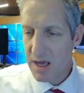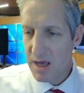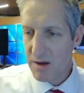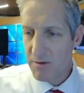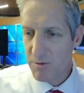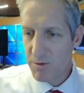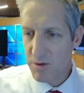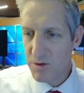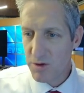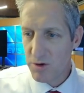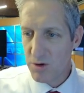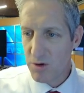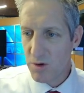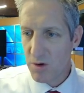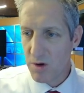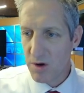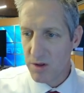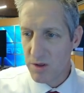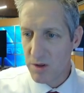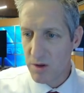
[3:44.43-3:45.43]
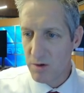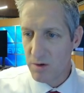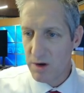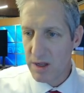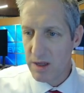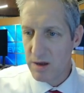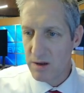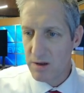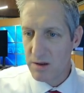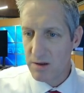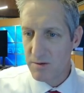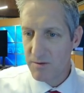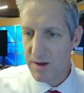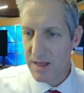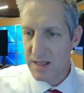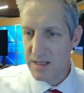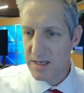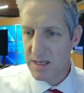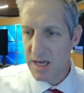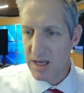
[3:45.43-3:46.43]
Further north, O'Neill,
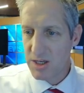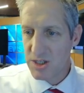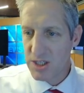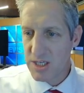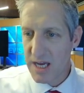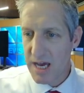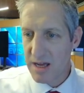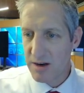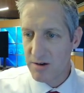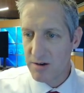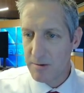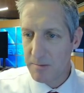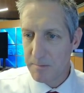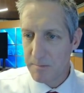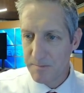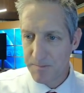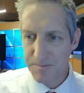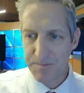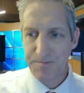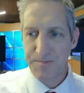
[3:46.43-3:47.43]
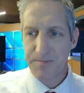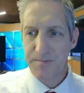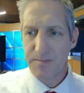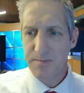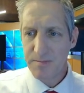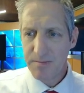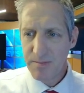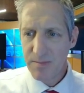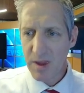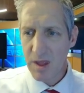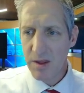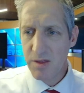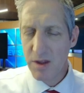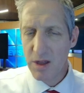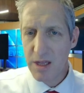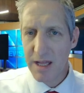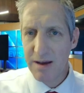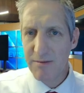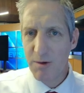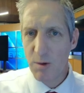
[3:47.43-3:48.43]
Valentine, Chadron, the
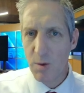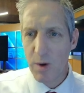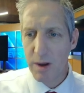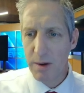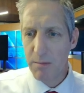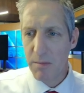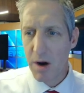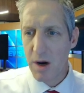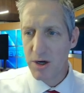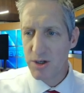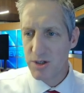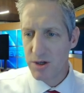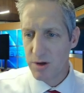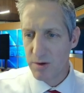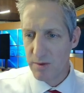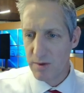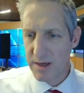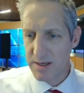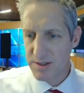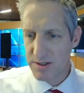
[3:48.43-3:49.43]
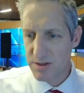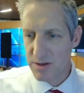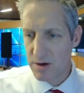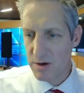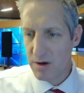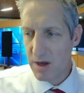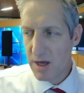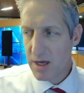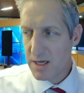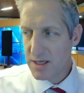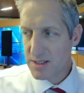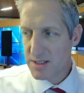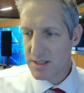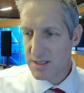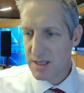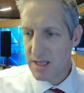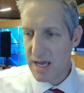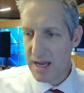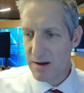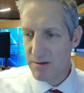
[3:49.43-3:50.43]
level one marginal risk. So
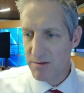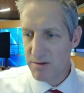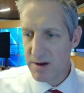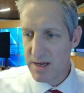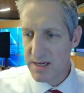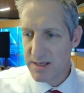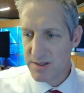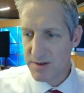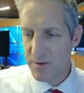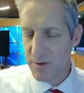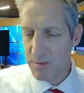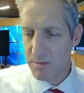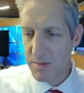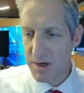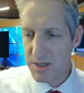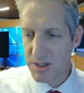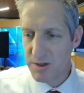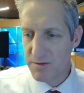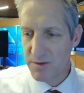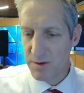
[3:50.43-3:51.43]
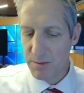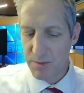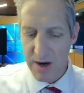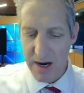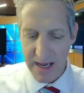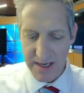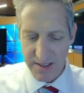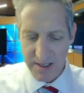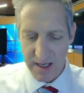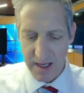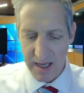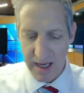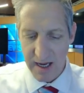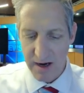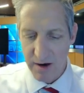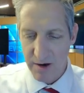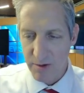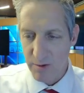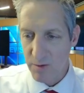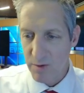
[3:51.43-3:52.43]
slight risk for much of Nebraska
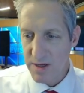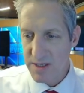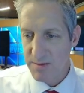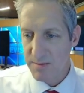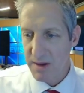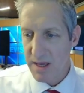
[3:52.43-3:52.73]
here. The reason